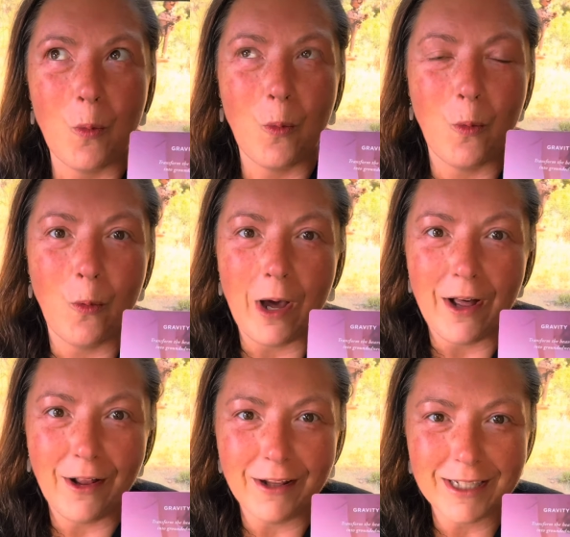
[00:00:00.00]

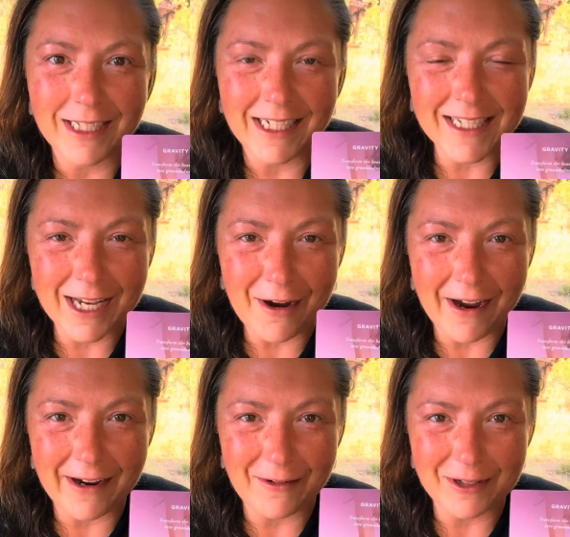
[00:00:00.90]
Well, seeing how
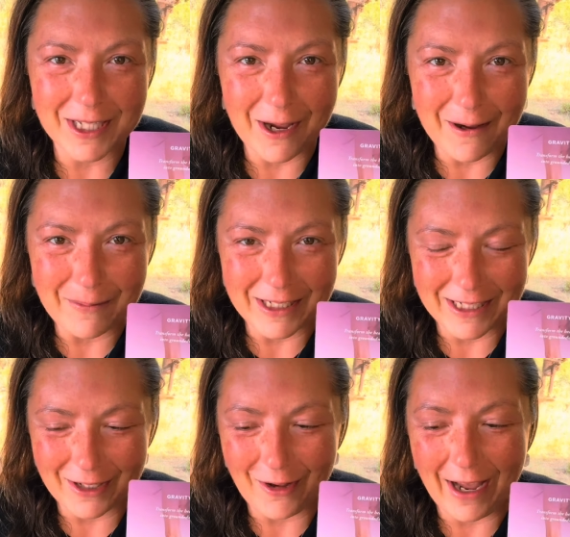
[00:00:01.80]
I was up
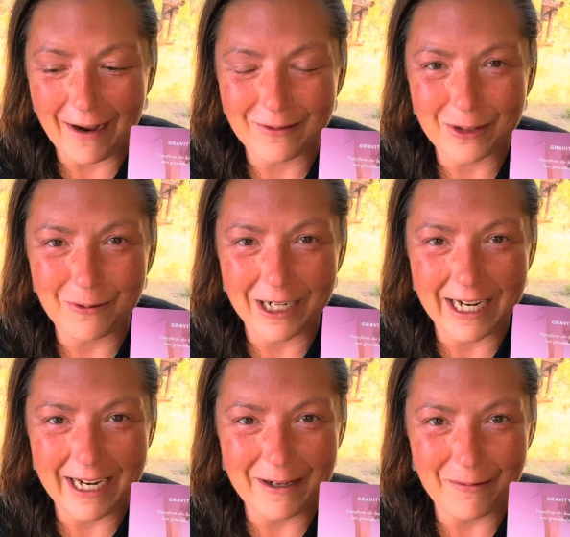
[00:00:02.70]
until after 1
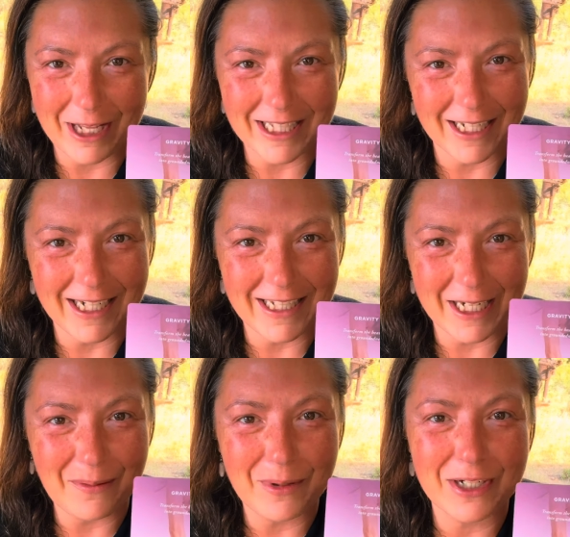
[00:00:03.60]
a.m. last night
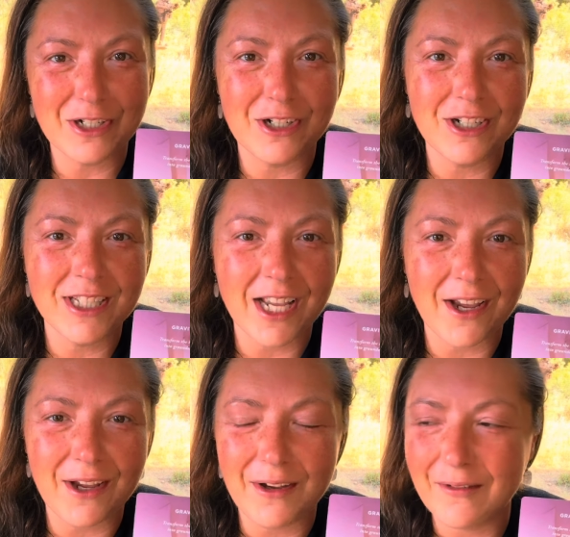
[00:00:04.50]
taking pictures
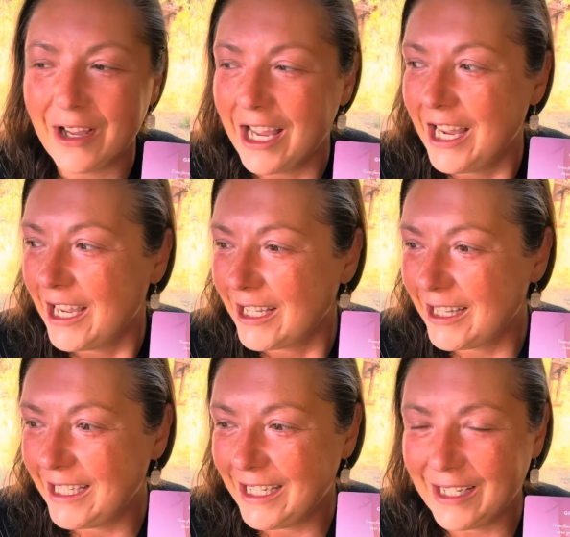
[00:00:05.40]
of
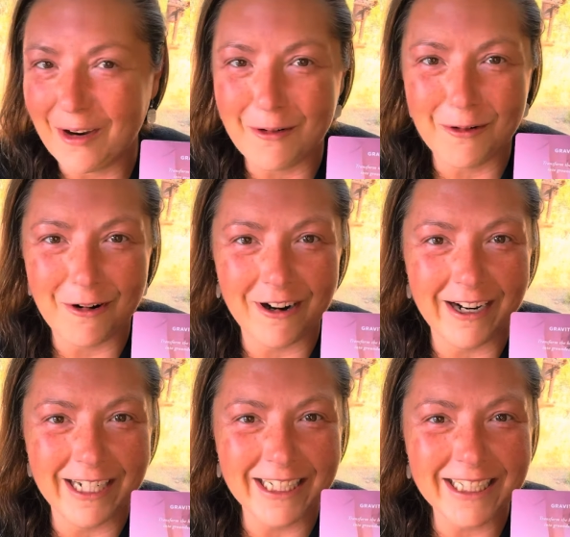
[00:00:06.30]
the
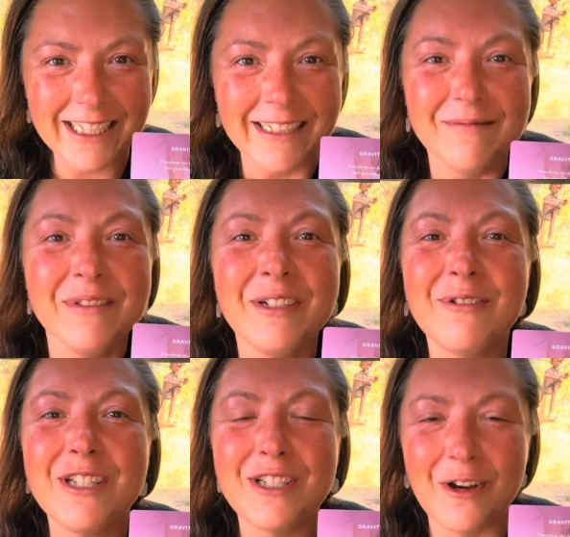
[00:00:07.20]
auroras, it
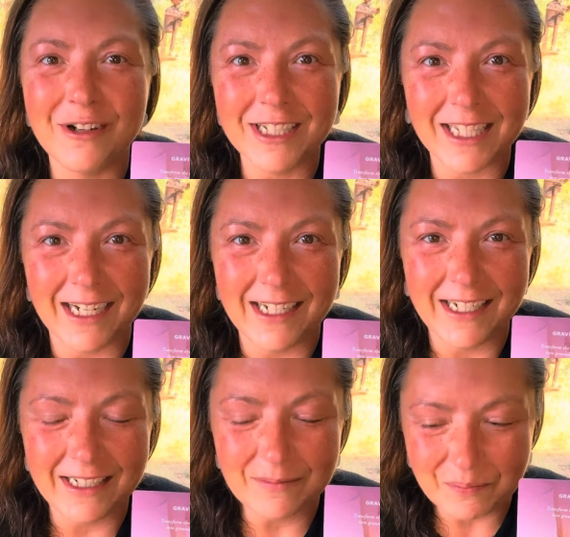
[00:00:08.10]
was so
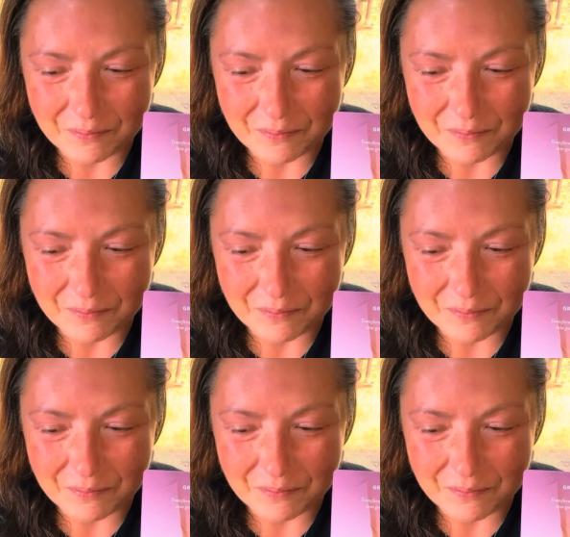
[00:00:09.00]
exciting.